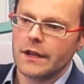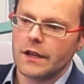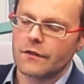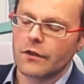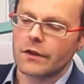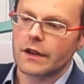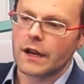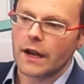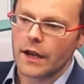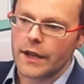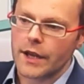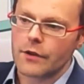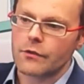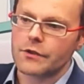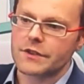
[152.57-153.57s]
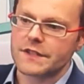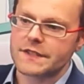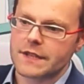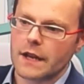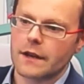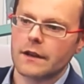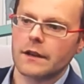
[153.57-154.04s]
have got a clear
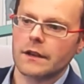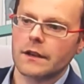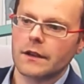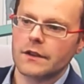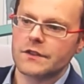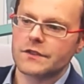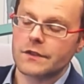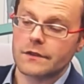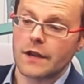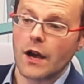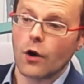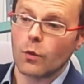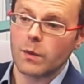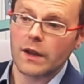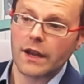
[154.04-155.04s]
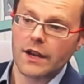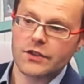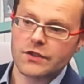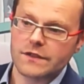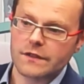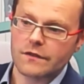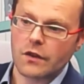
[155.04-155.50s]
understanding as to their
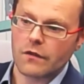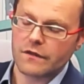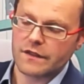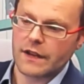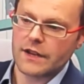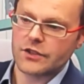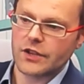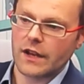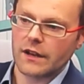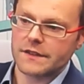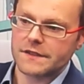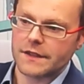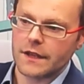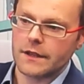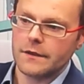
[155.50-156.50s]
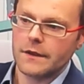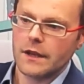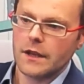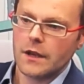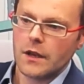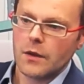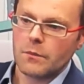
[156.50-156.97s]
obligations of confidentiality.
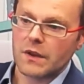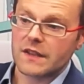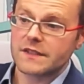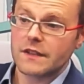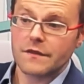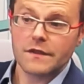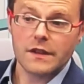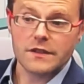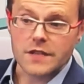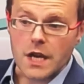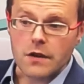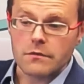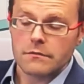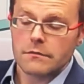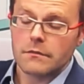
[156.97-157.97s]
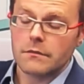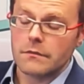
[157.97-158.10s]
Because if they don't,